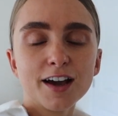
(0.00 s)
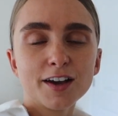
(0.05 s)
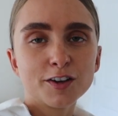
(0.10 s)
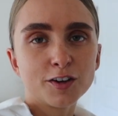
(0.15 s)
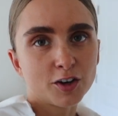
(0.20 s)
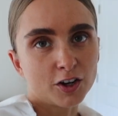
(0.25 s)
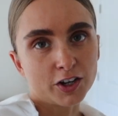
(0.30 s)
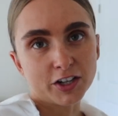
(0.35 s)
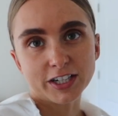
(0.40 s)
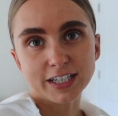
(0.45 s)

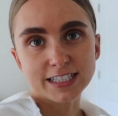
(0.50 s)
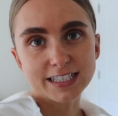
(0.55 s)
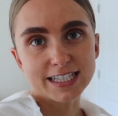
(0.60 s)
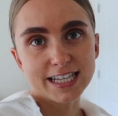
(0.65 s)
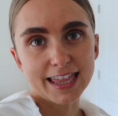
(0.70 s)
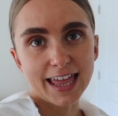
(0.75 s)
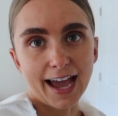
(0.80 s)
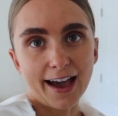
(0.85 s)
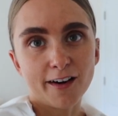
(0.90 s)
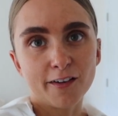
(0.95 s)
you all need to
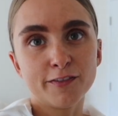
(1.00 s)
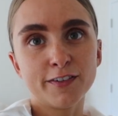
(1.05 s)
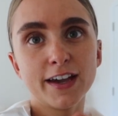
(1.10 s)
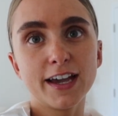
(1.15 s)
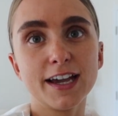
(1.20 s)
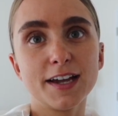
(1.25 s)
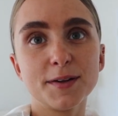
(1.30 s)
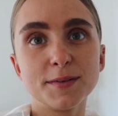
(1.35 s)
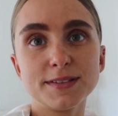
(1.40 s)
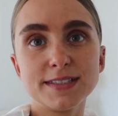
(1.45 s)
see the
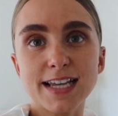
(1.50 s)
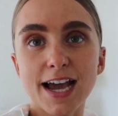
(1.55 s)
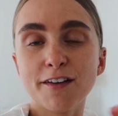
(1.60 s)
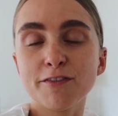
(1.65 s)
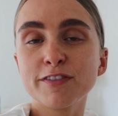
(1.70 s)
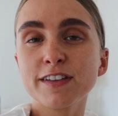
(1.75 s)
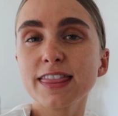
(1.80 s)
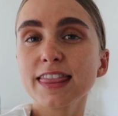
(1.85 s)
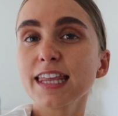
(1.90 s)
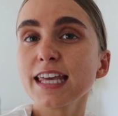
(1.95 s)
outfit.
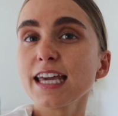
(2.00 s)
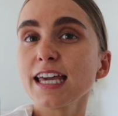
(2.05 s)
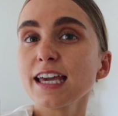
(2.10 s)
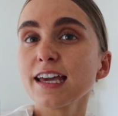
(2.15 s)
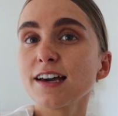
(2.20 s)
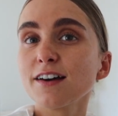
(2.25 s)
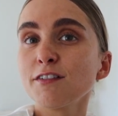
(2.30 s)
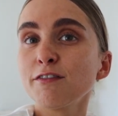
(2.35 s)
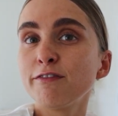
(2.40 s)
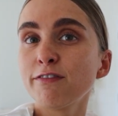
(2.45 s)

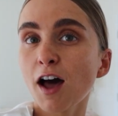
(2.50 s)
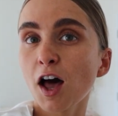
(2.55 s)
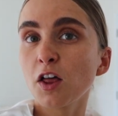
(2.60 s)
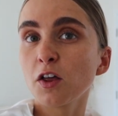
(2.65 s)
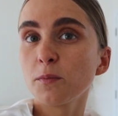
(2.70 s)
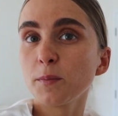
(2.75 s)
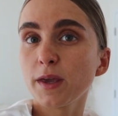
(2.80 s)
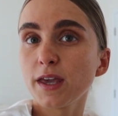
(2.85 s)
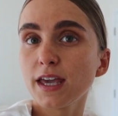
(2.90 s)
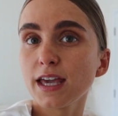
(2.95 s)
Definitely
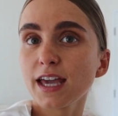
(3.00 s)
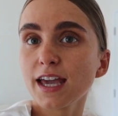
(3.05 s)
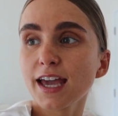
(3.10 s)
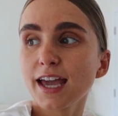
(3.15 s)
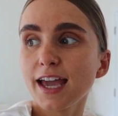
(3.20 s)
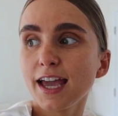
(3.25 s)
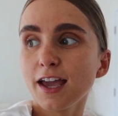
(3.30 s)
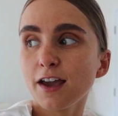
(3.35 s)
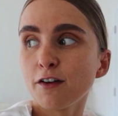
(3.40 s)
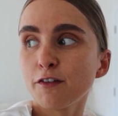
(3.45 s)
follow me
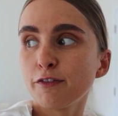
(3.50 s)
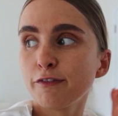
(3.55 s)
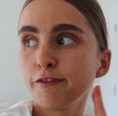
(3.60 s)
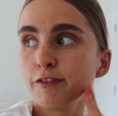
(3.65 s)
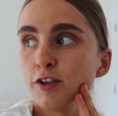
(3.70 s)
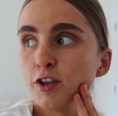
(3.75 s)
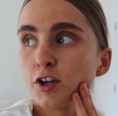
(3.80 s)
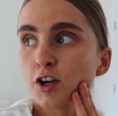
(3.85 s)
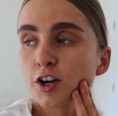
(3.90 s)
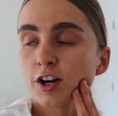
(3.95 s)

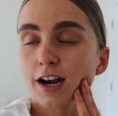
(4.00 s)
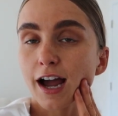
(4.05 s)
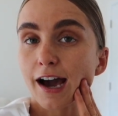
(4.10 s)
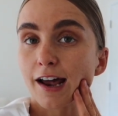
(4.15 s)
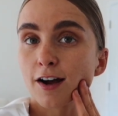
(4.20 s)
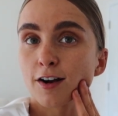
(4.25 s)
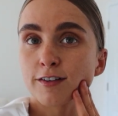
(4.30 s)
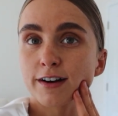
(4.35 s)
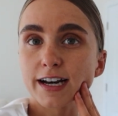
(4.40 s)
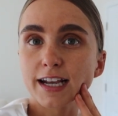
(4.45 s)
if you're
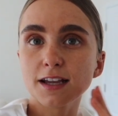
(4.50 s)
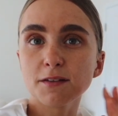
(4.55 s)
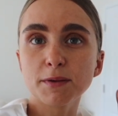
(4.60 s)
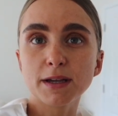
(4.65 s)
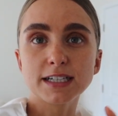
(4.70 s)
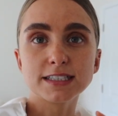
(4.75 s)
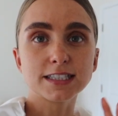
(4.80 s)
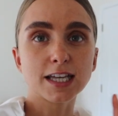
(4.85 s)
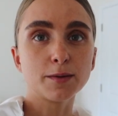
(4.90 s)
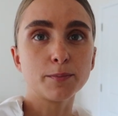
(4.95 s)
not already
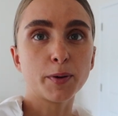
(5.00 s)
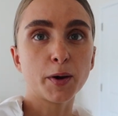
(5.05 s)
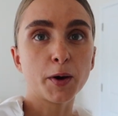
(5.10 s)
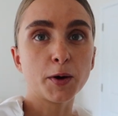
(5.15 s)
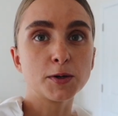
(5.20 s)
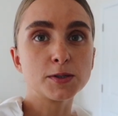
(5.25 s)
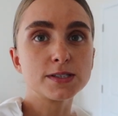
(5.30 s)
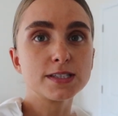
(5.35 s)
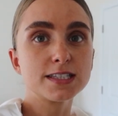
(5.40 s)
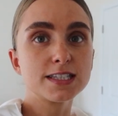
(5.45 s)
because I
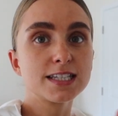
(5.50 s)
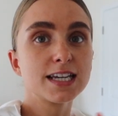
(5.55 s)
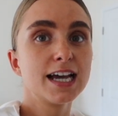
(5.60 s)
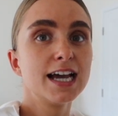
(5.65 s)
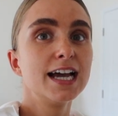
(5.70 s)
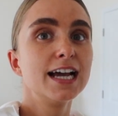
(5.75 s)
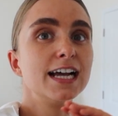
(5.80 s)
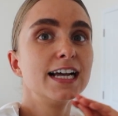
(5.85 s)
post